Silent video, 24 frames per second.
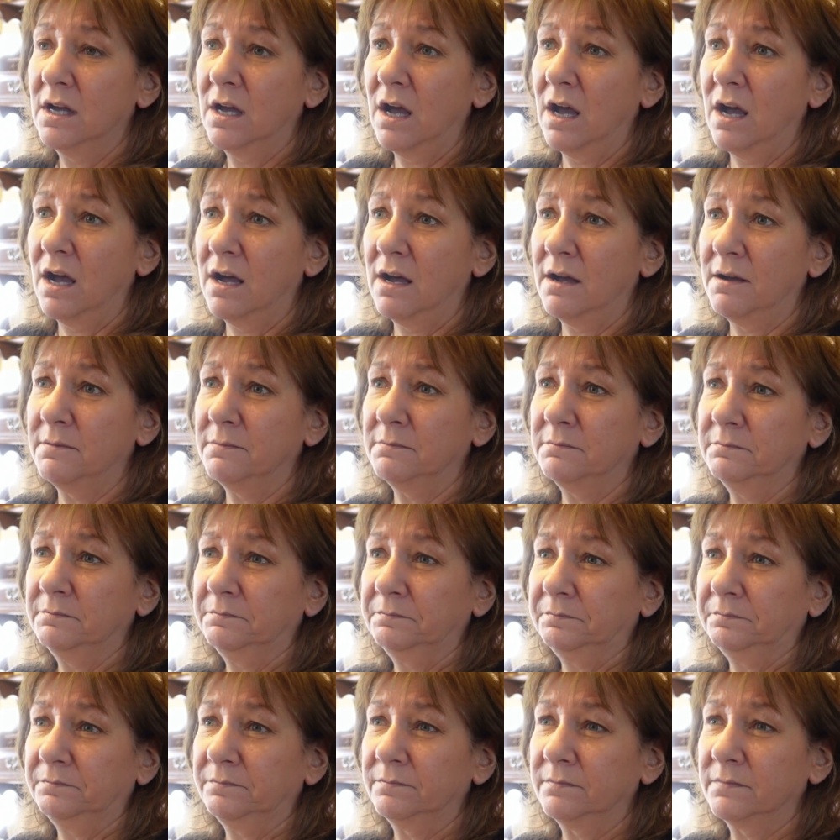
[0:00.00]

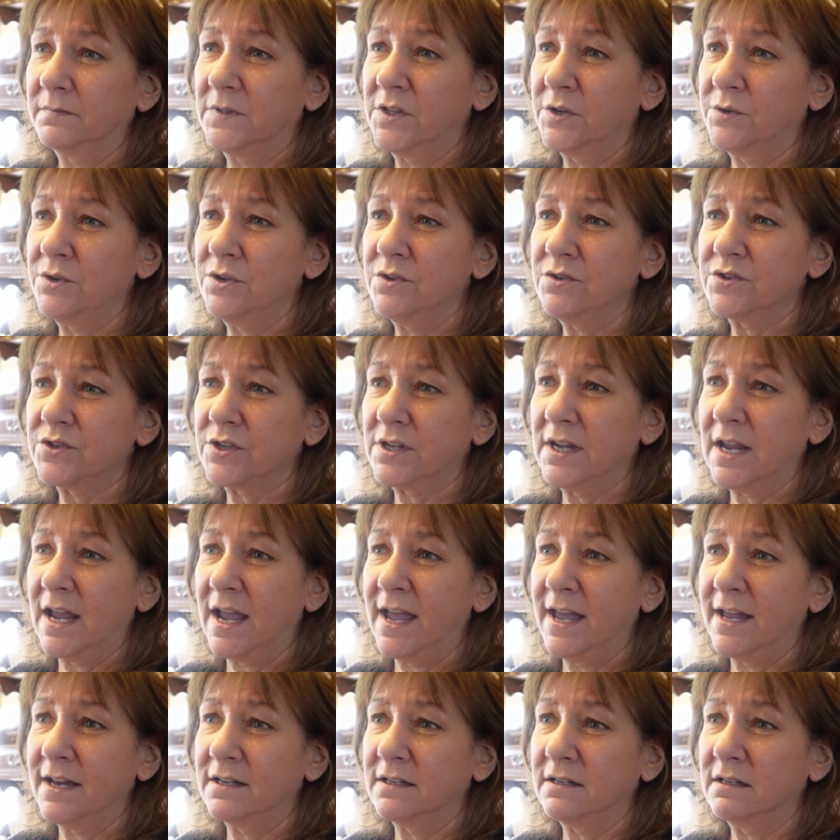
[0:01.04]
they're usually
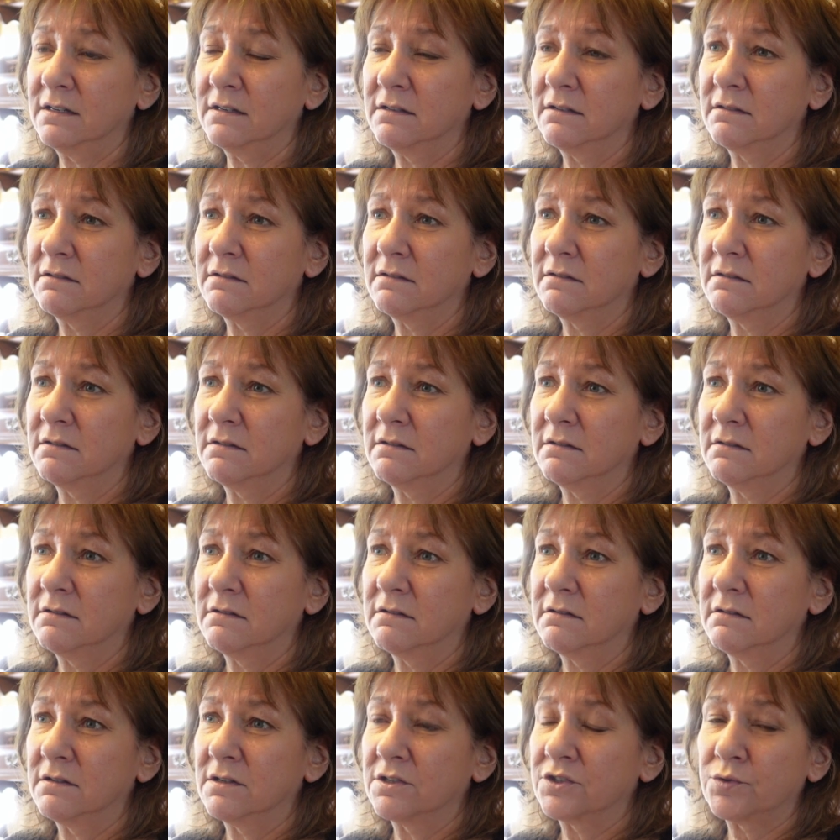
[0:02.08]
on
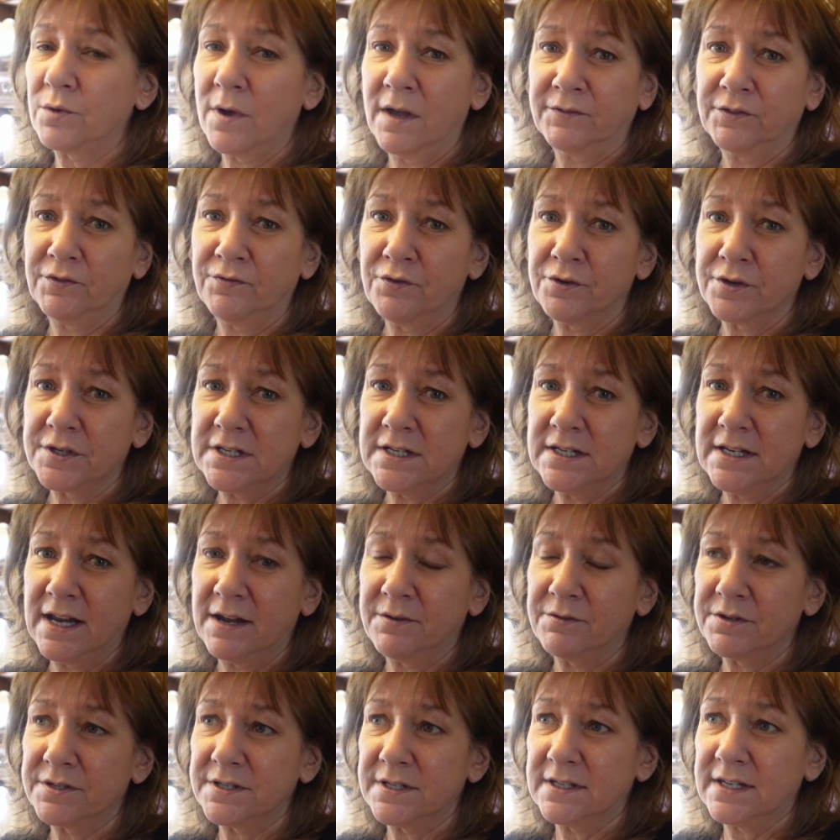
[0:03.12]
12 to 14
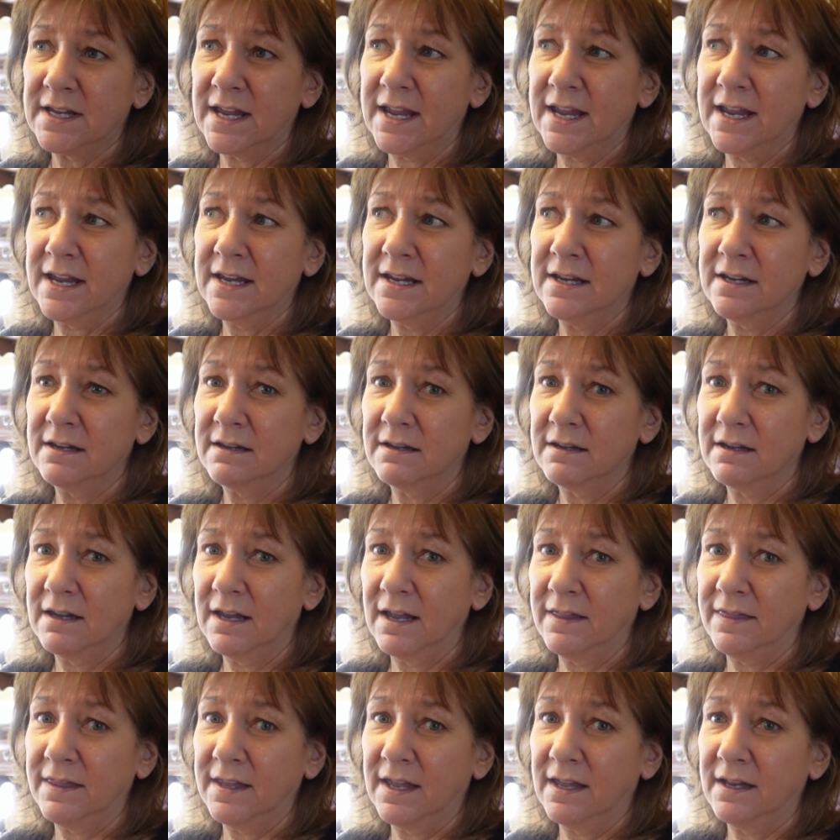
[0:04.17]
hours a day,
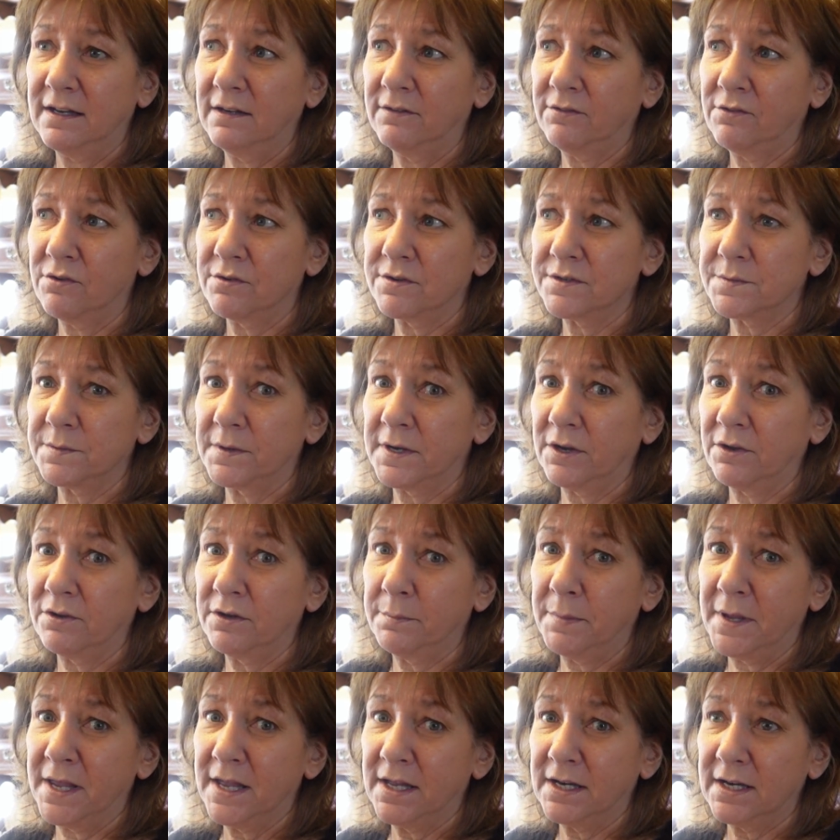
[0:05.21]
and then of course when I go to
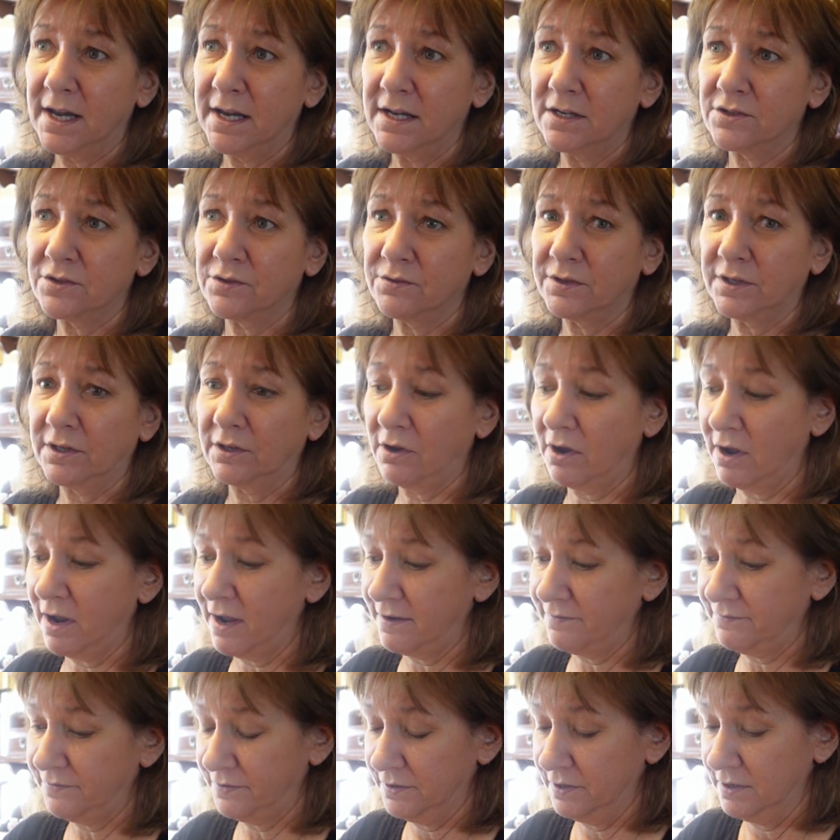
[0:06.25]
bed I turn it
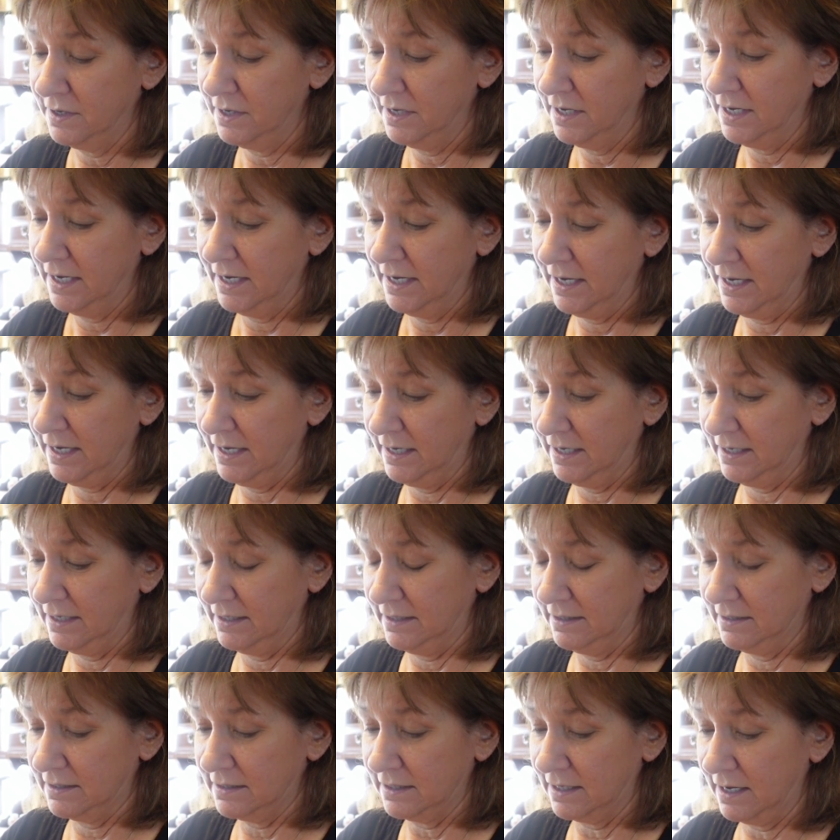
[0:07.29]
off,
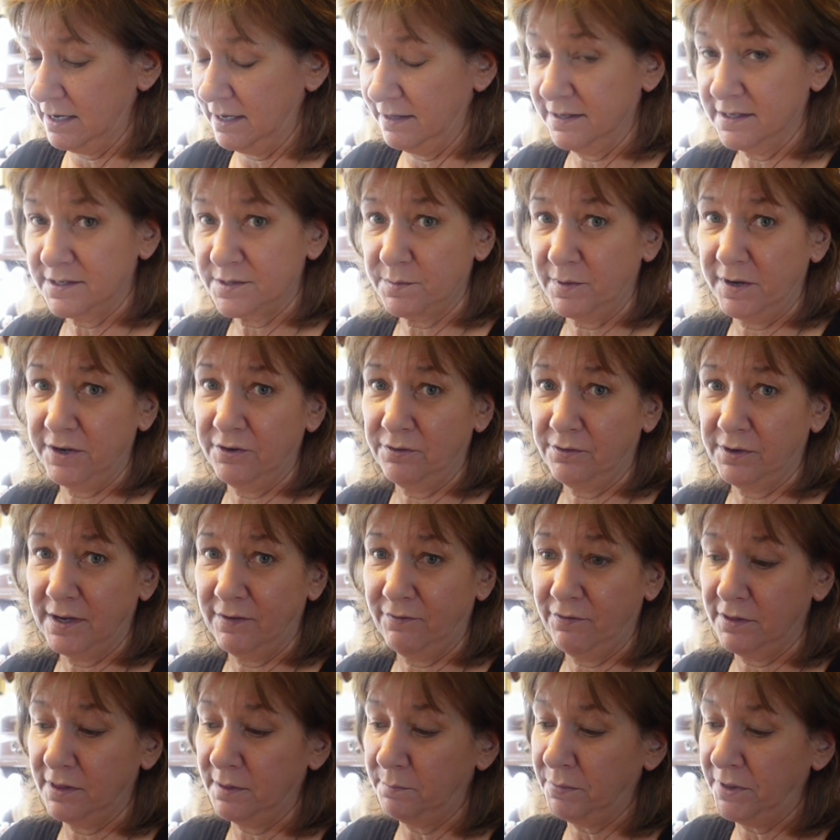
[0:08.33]
and this way you're
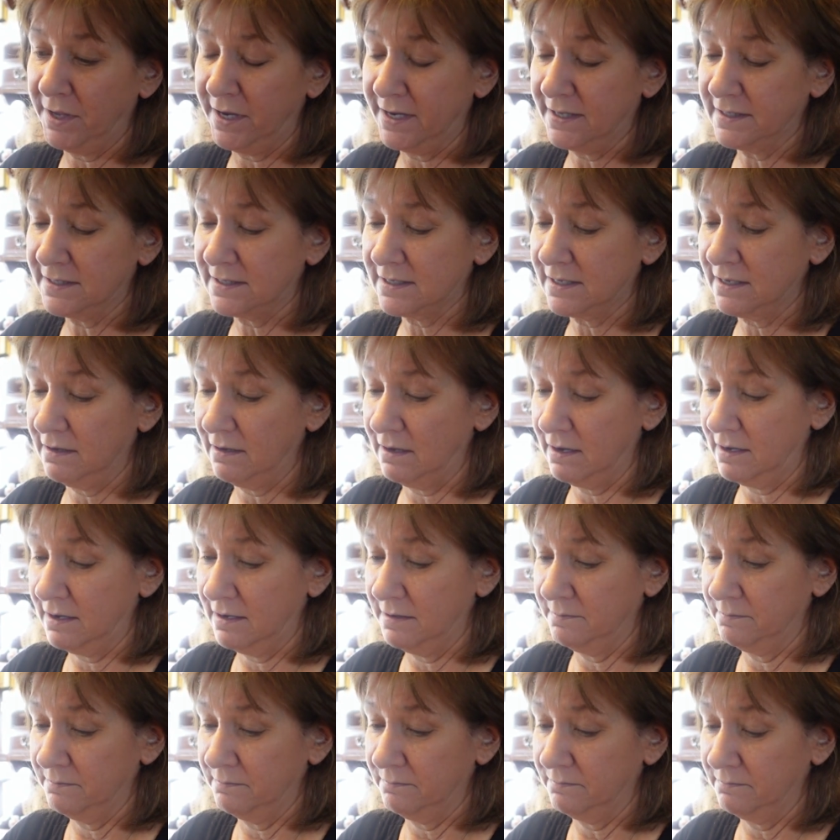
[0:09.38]
giving the plants
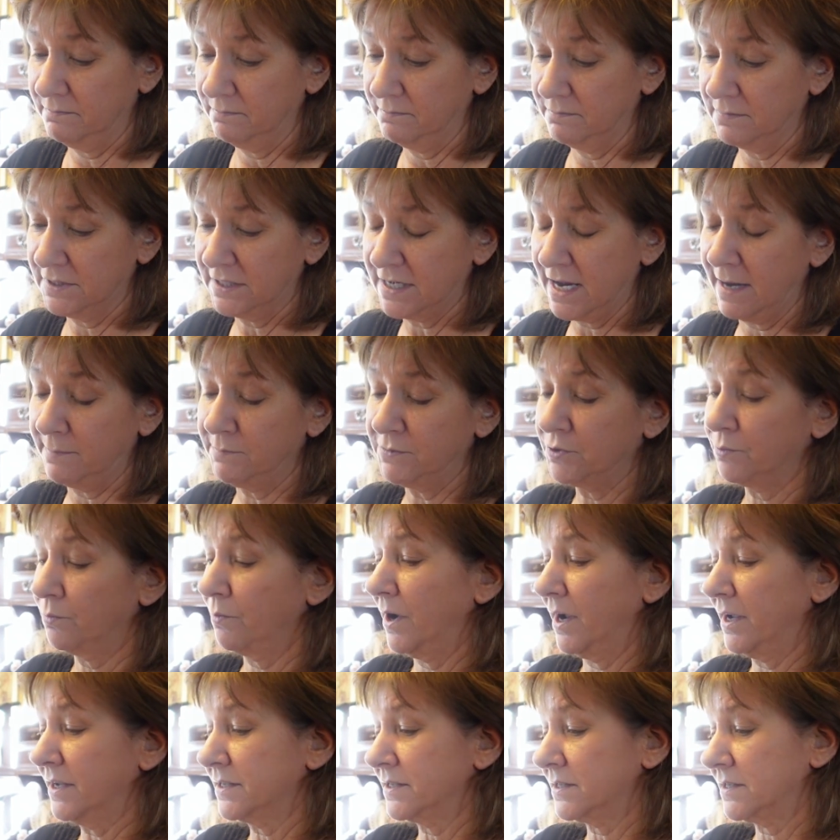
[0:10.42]
time to
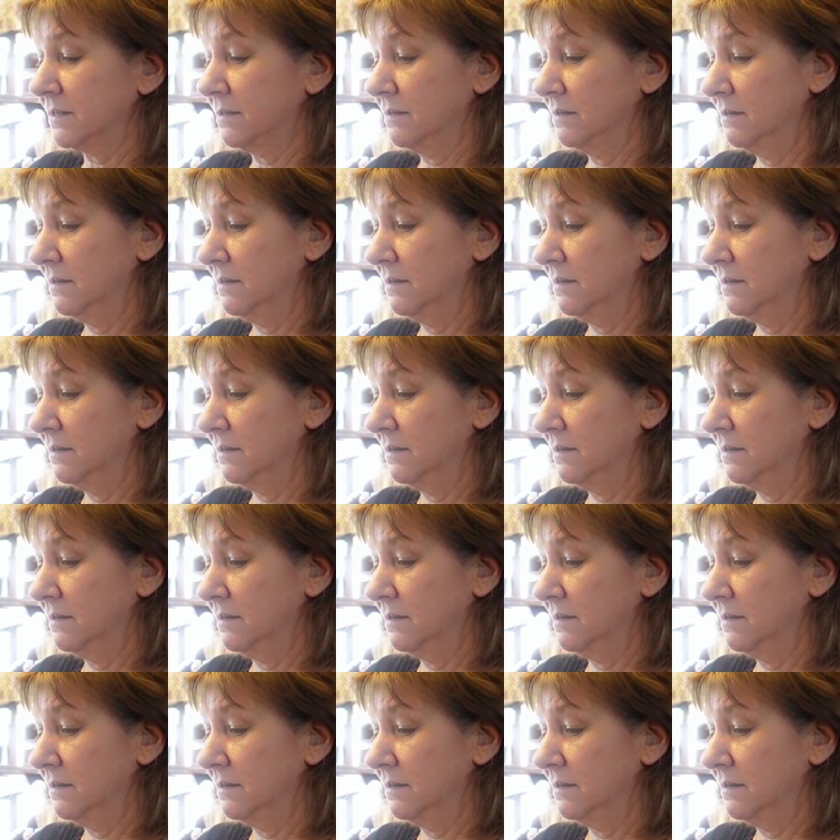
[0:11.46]
rest.